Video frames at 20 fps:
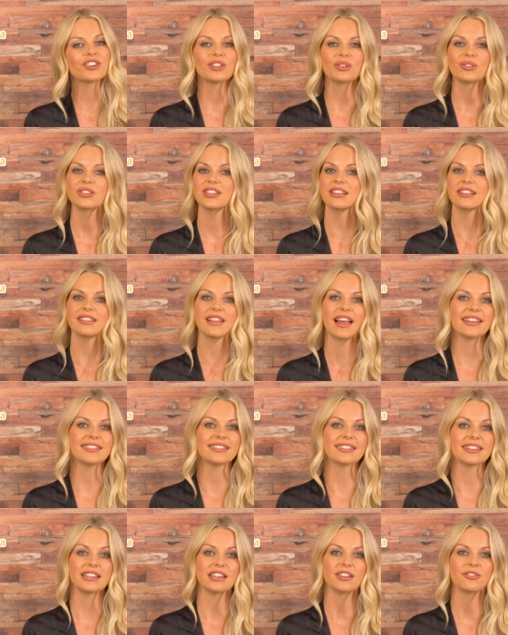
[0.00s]
using
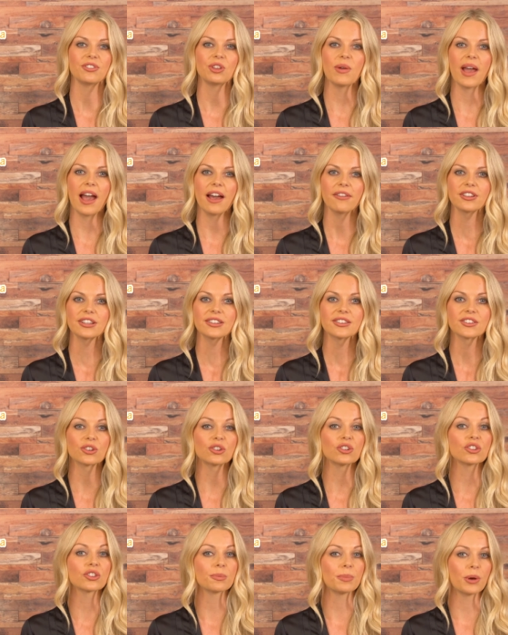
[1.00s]
glycine if you have
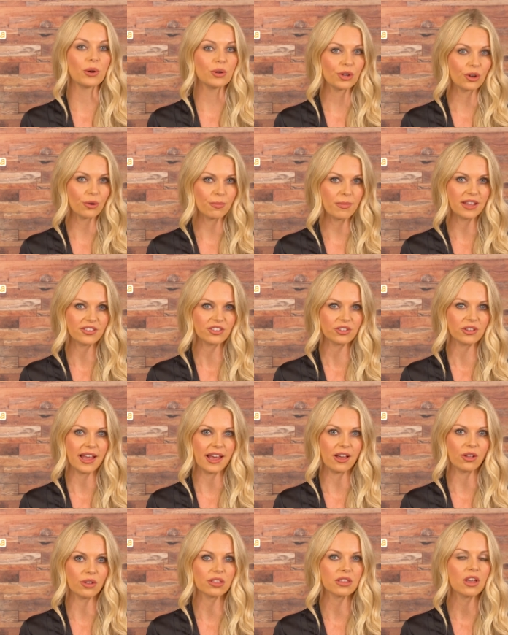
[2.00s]
concerns about your mental
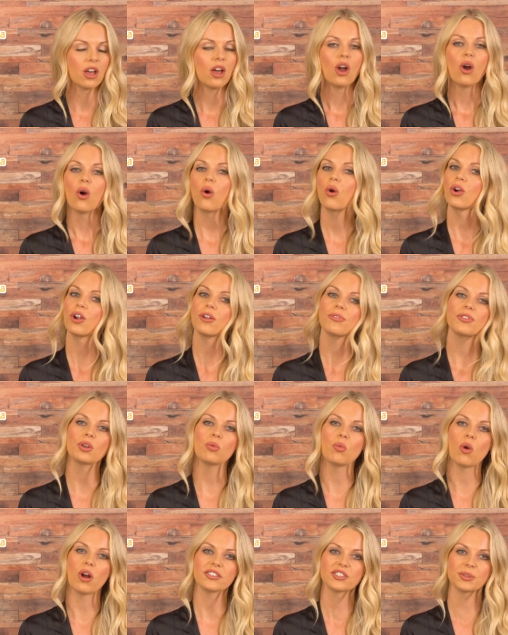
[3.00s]
health, or if
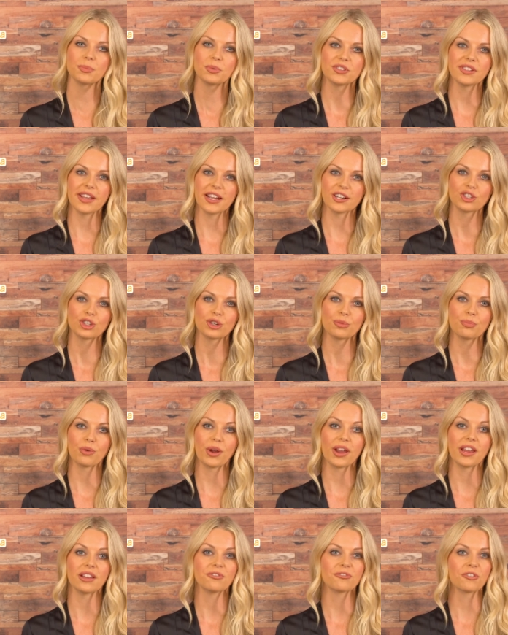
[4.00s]
you want to protect your
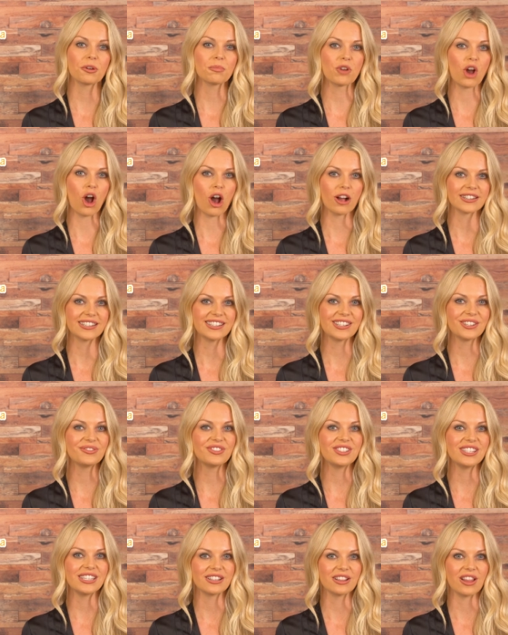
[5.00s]
brain from
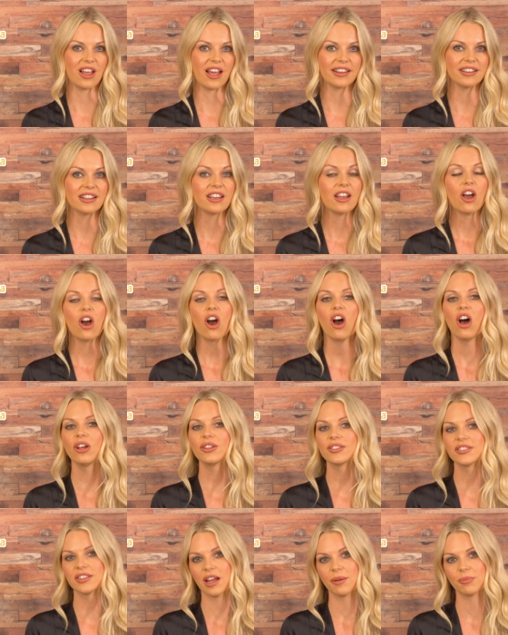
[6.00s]
cognitive decline,
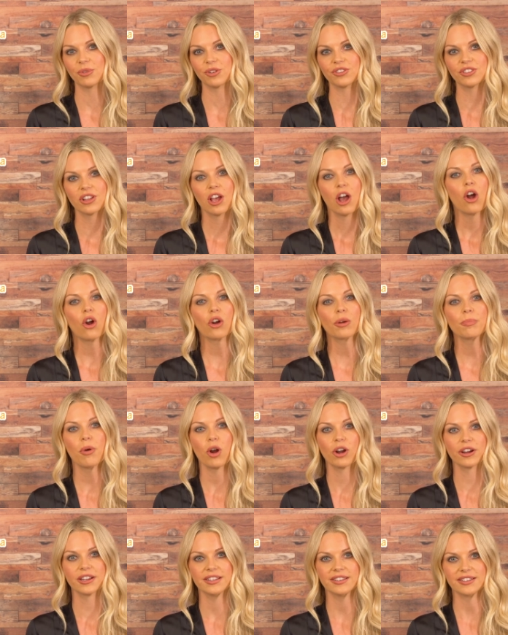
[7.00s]
Alzheimer's, or
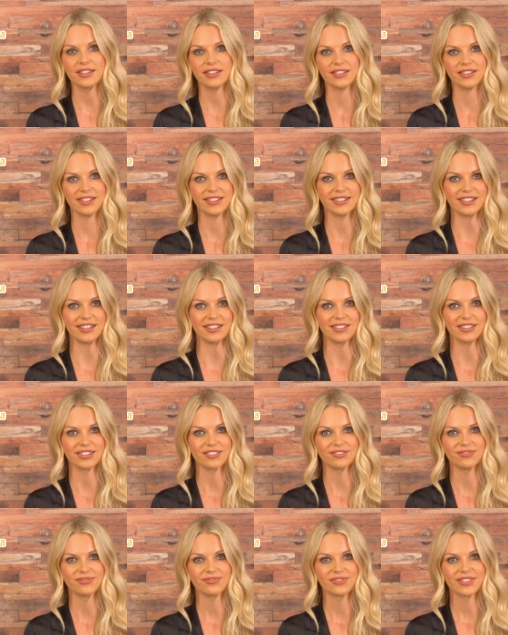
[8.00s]
Parkinson's
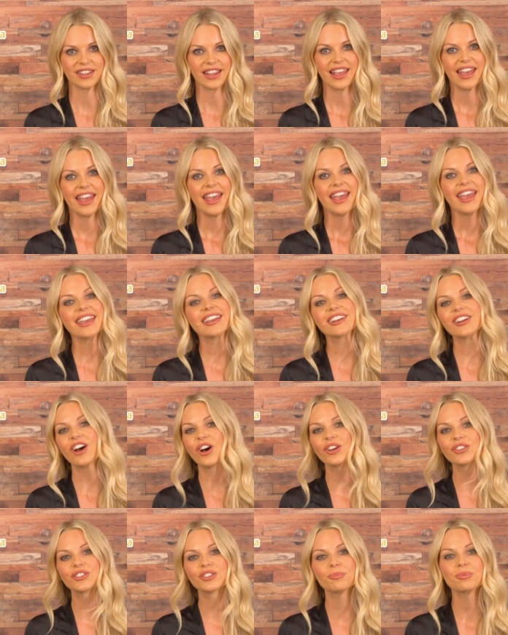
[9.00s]
disease. It
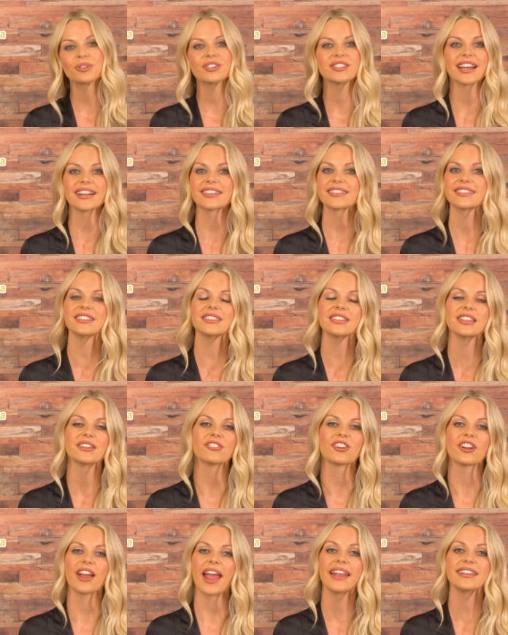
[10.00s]
also protects the
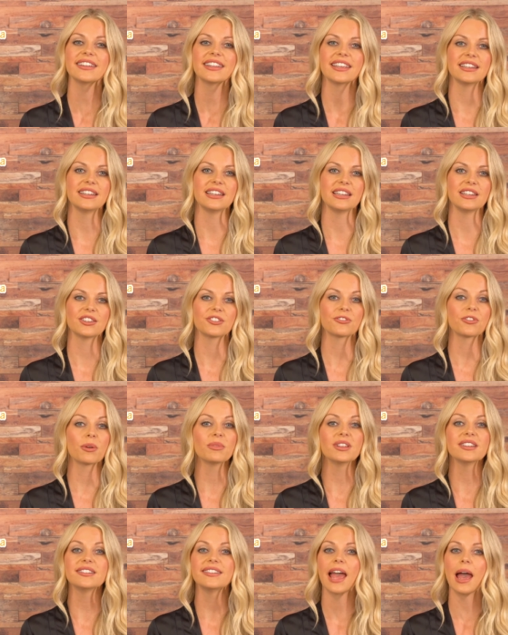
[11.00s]
liver and kidneys
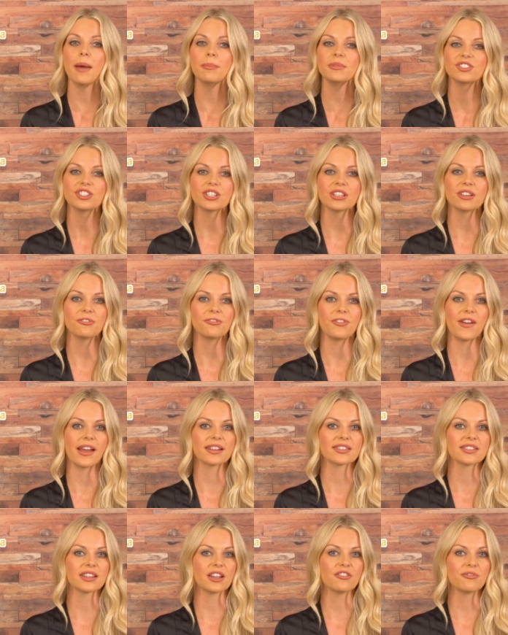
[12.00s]
from the damaging
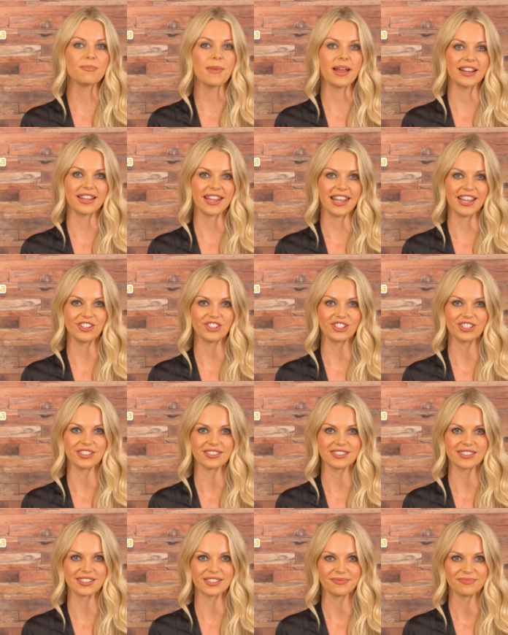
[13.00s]
effects of medications.